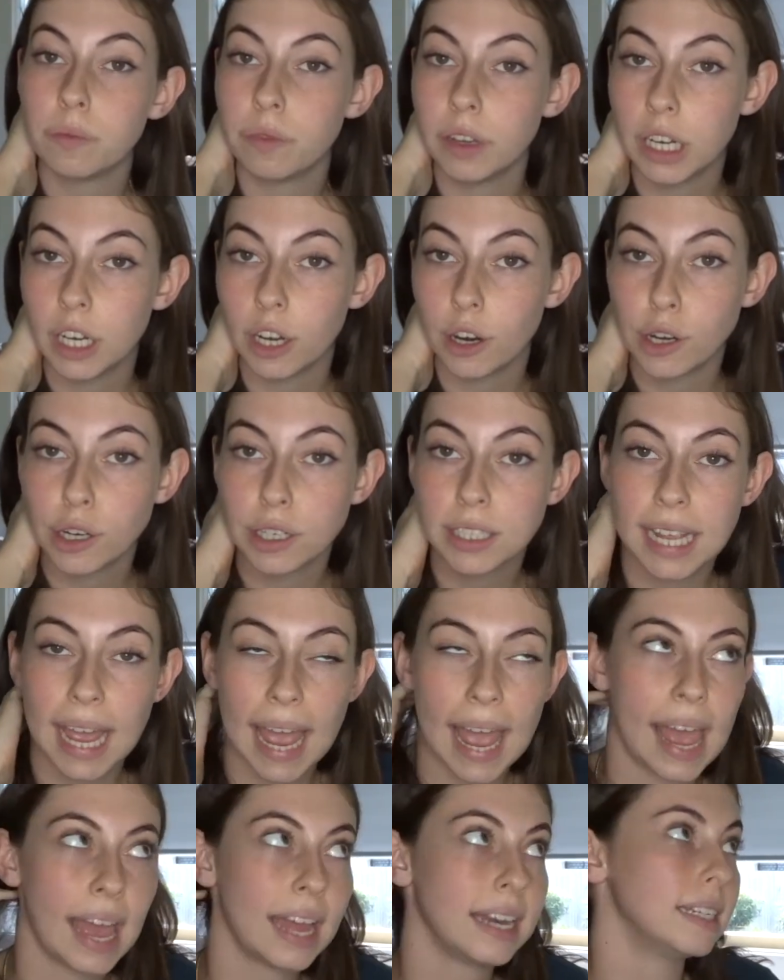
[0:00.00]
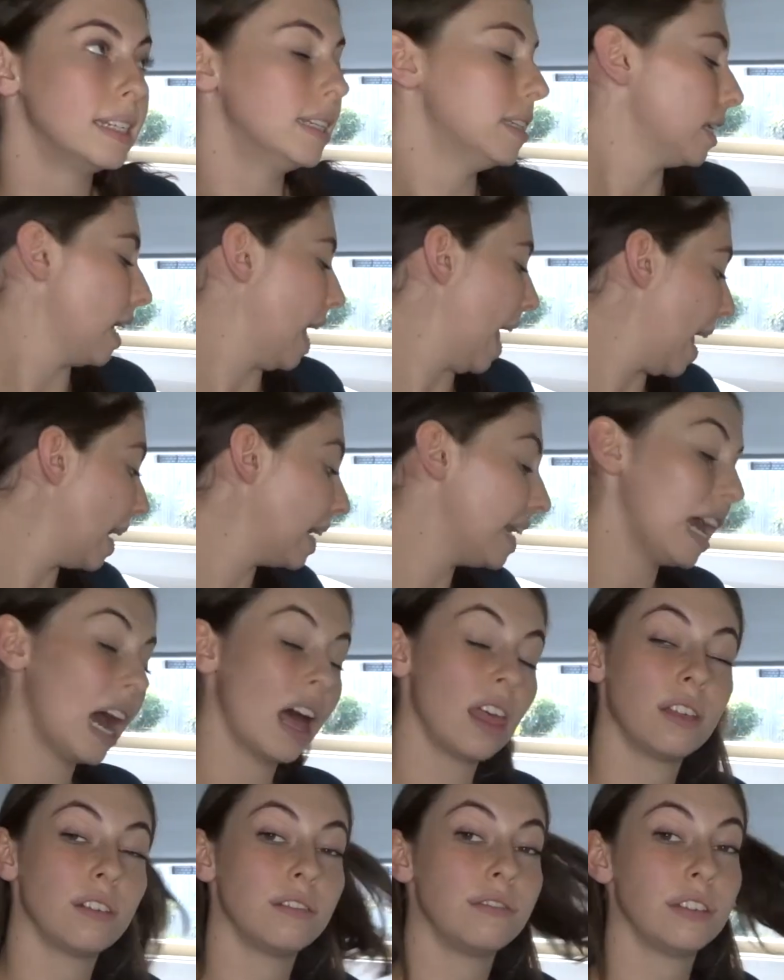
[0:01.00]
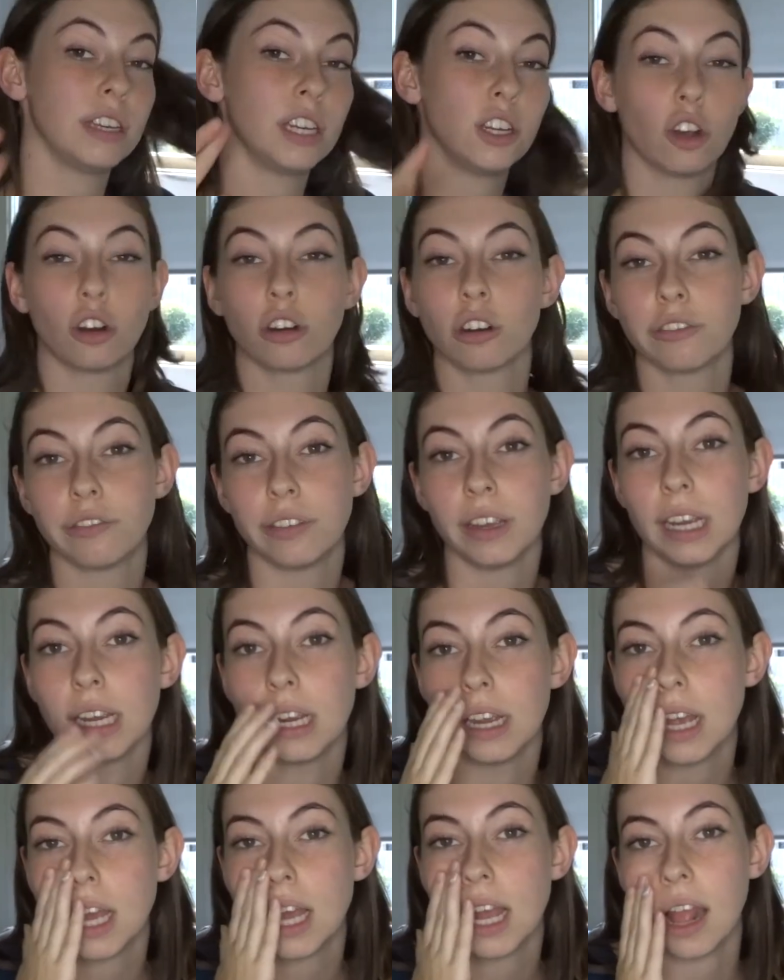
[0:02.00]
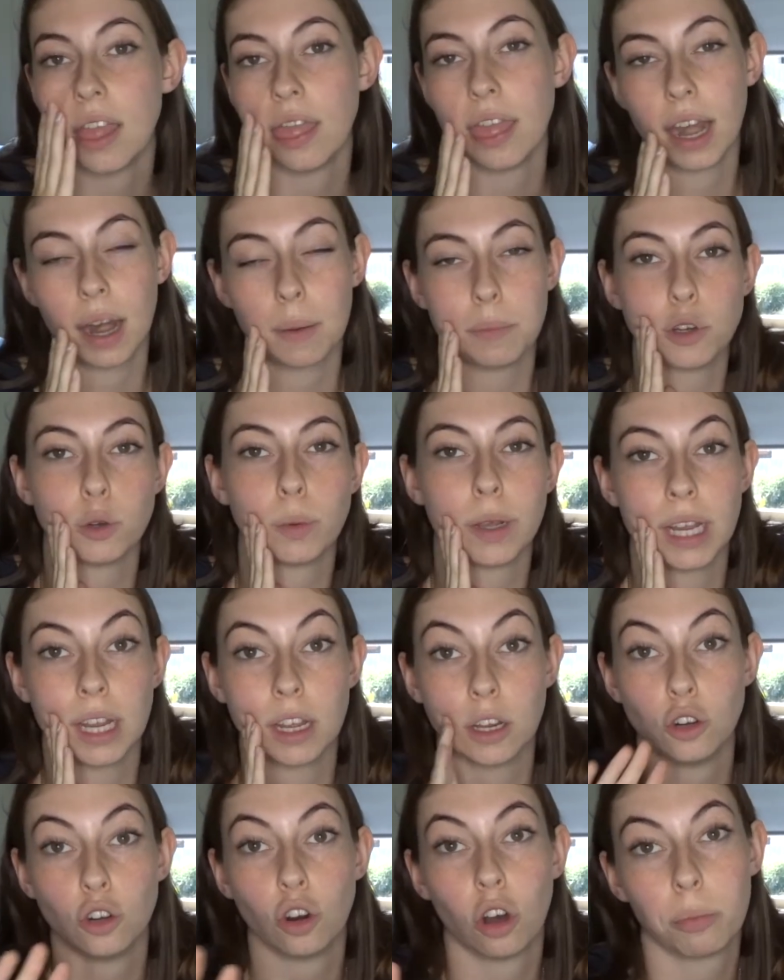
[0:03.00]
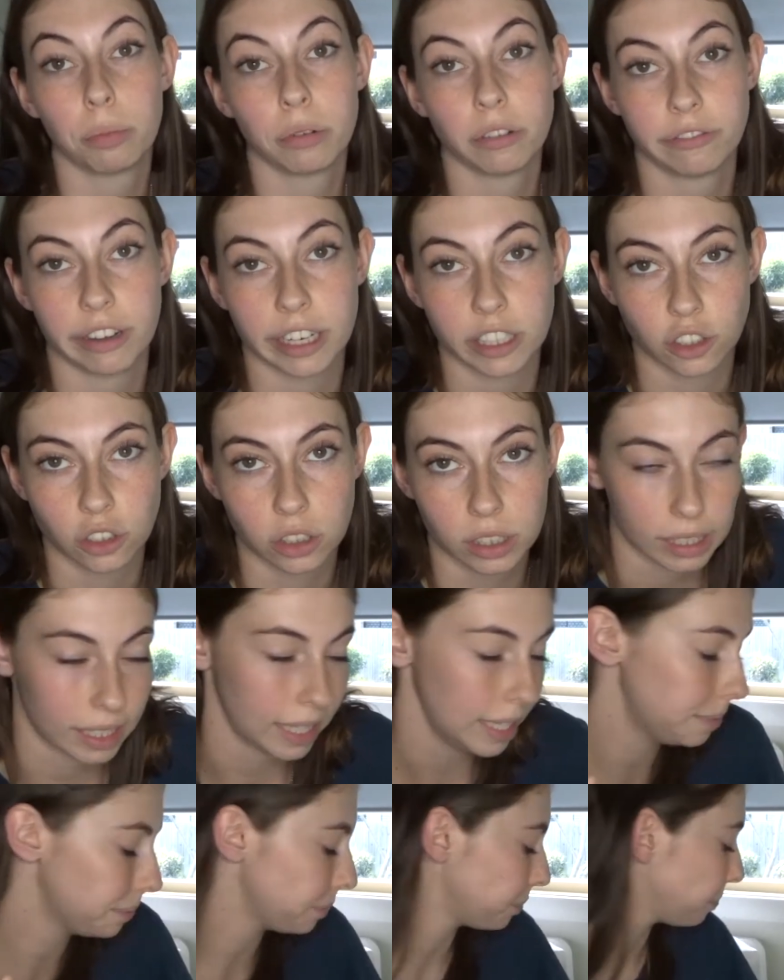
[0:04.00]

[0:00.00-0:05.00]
videos and any other videography that I'm doing not professionally